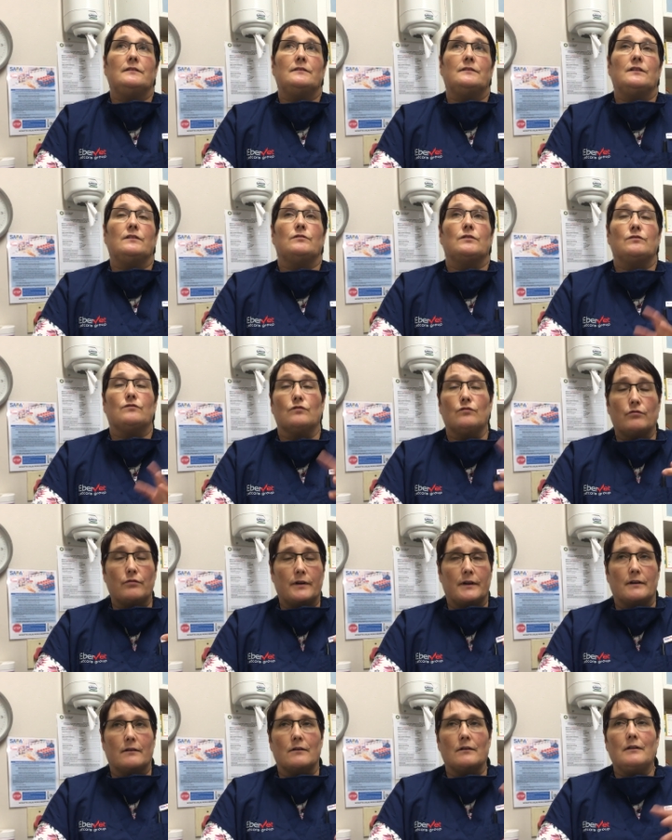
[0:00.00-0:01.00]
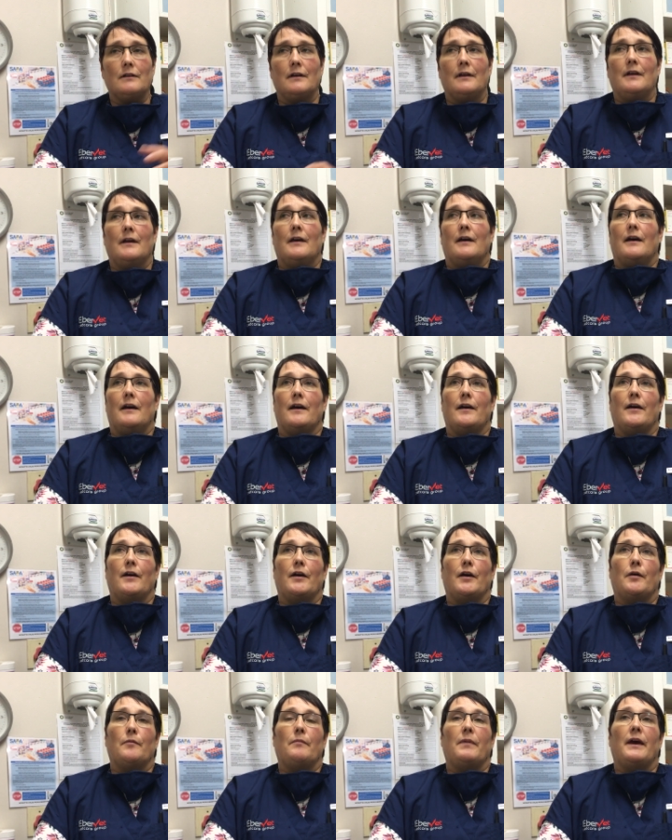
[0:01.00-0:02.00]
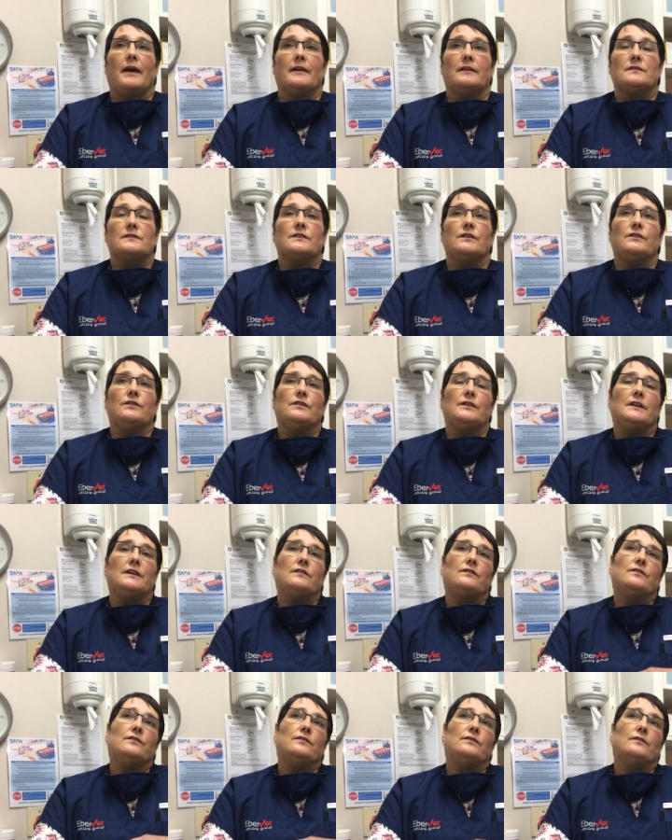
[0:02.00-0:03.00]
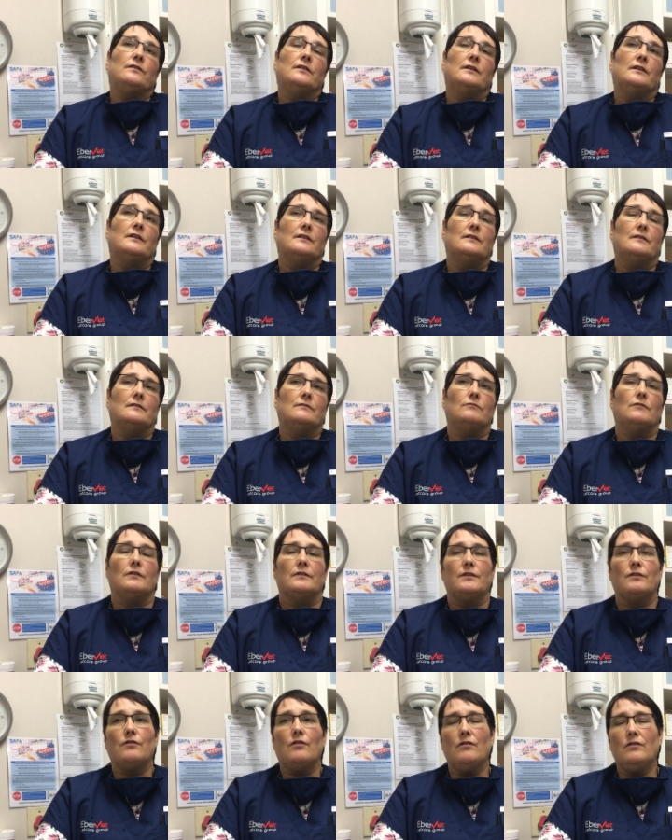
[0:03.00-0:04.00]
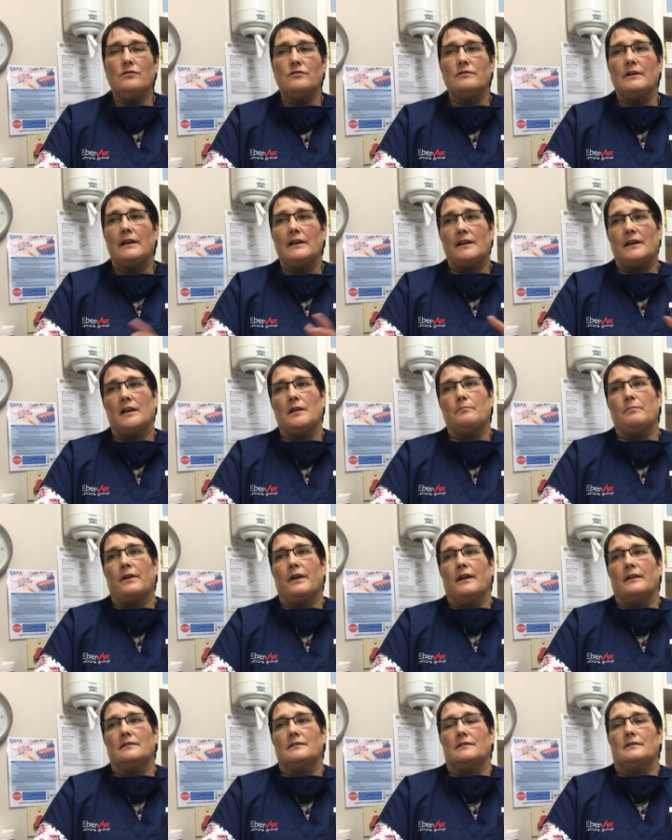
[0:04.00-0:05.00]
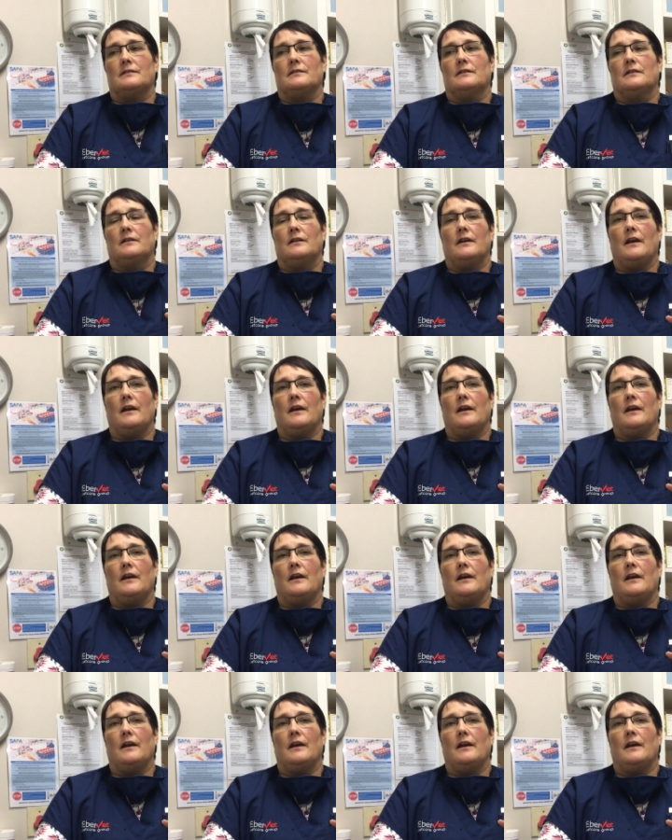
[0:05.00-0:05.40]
territorial. And so you need to, well, you can't really keep cats